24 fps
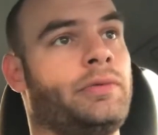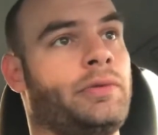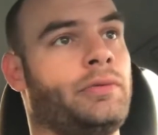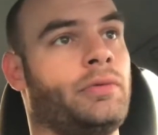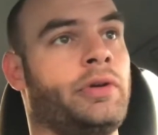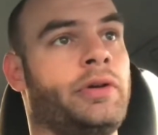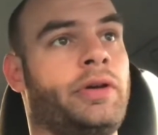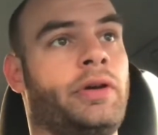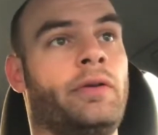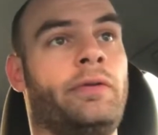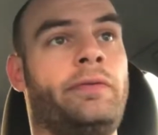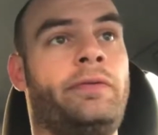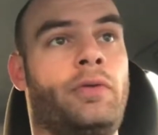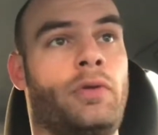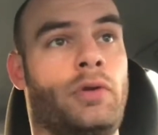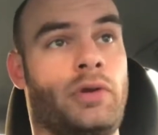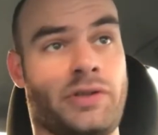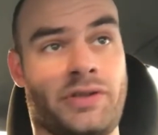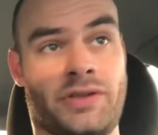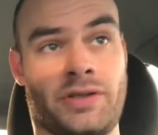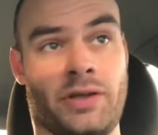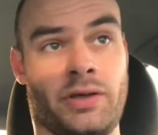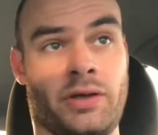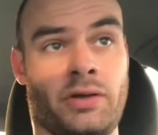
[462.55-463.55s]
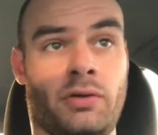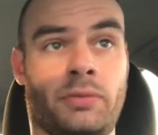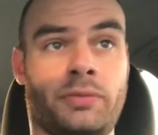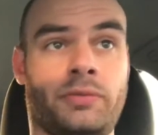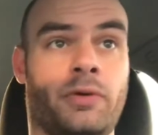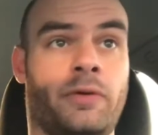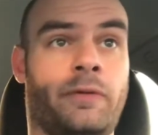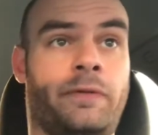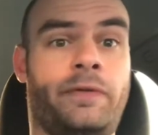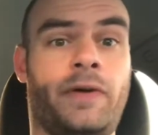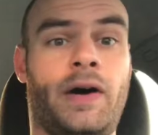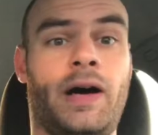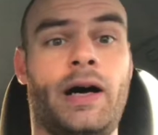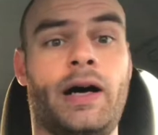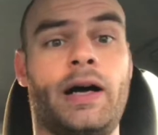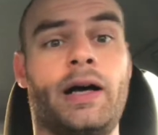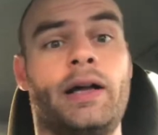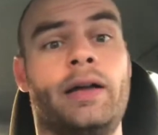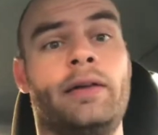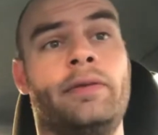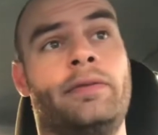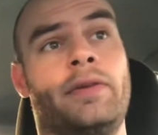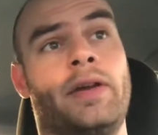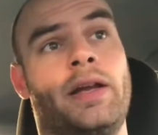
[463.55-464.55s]
one of your 4s is going to go up to a
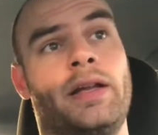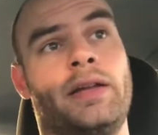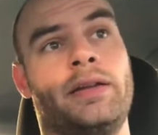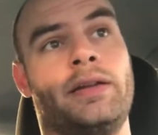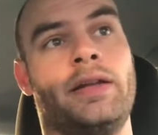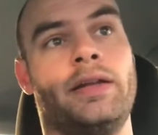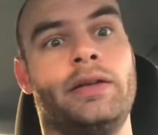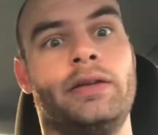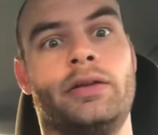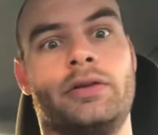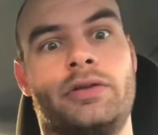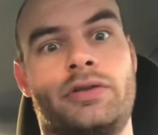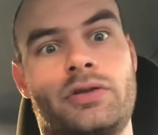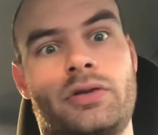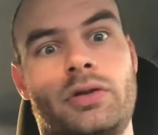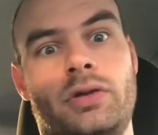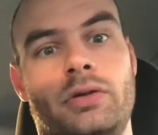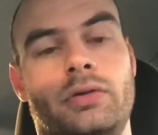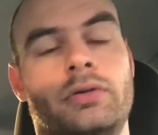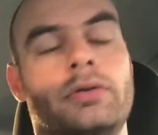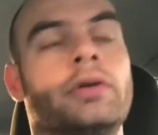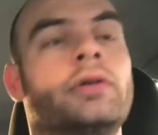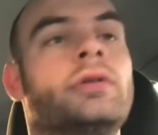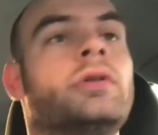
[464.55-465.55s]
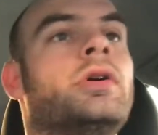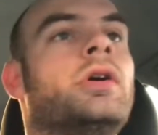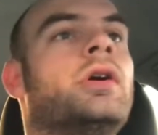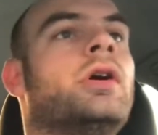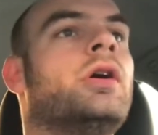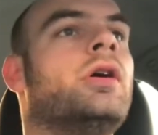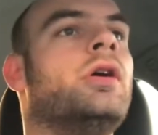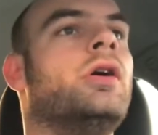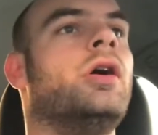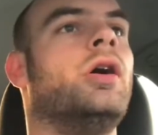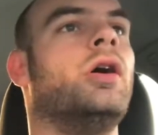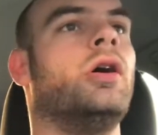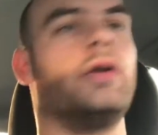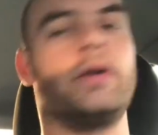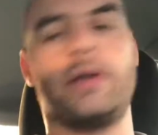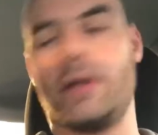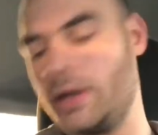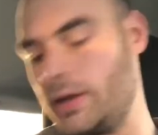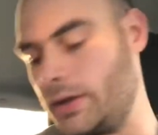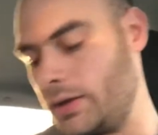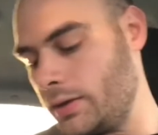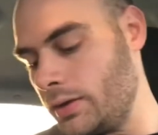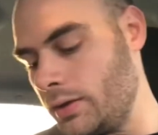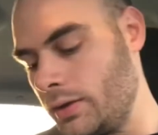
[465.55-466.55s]
5 and then you're screwed.
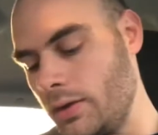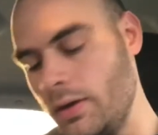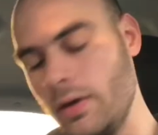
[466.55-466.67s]
Okay?